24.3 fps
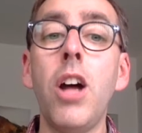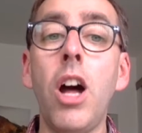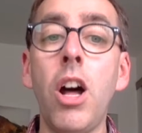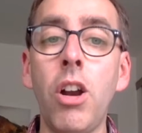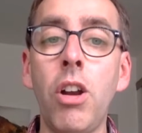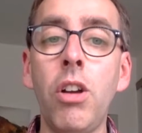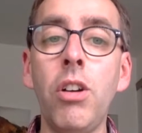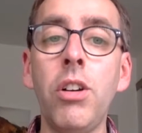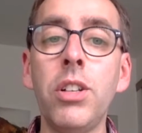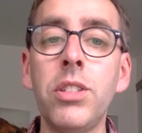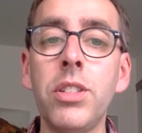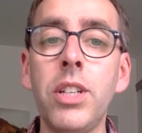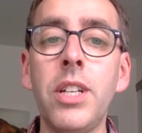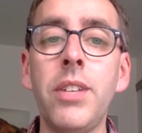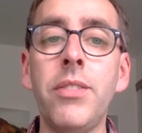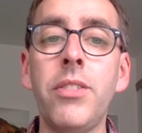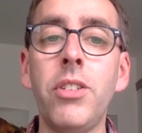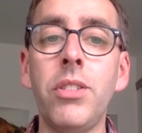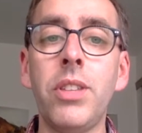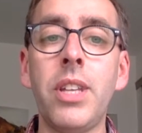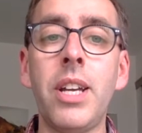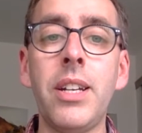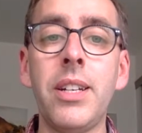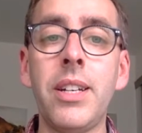as long as that you've
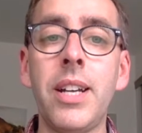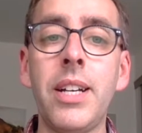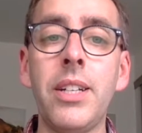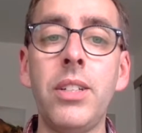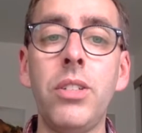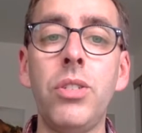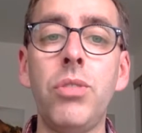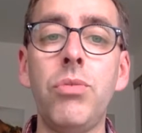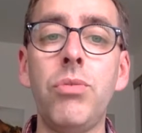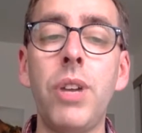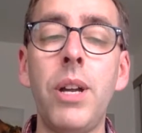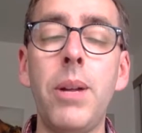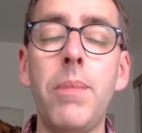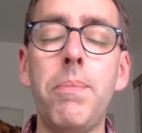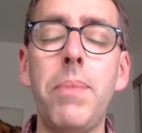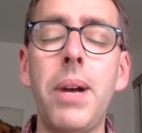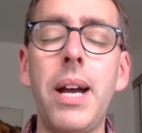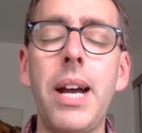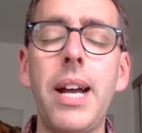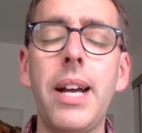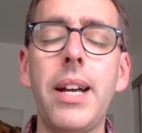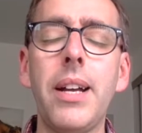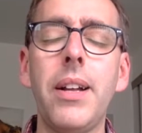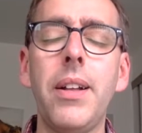got that nice straight
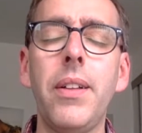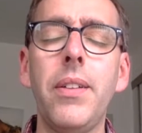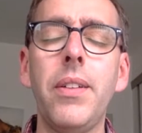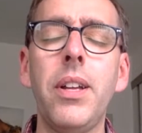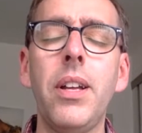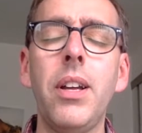back.